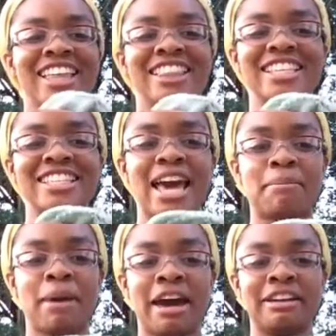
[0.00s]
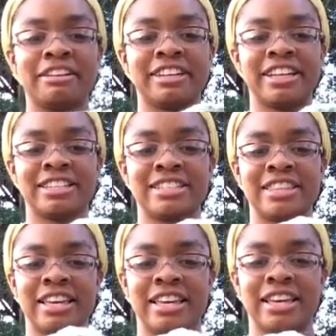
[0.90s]
This hat pattern is
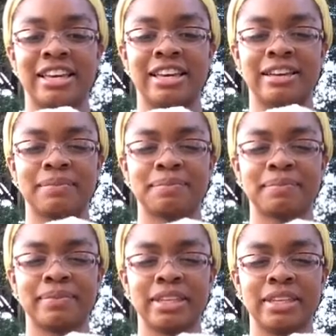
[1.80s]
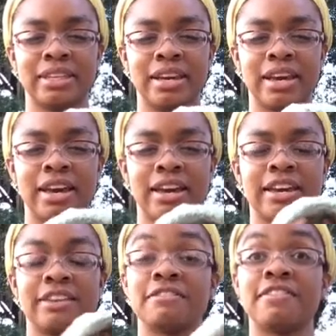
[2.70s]
the
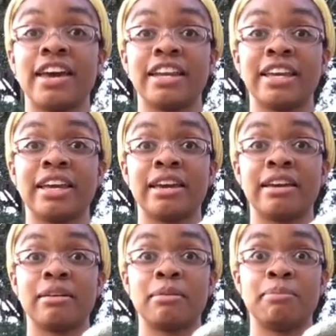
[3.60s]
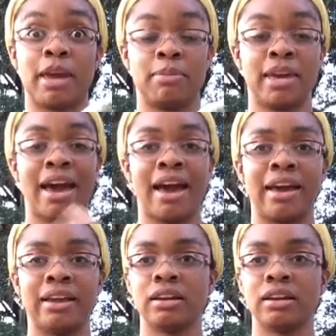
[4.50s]
Confetti Baby Hat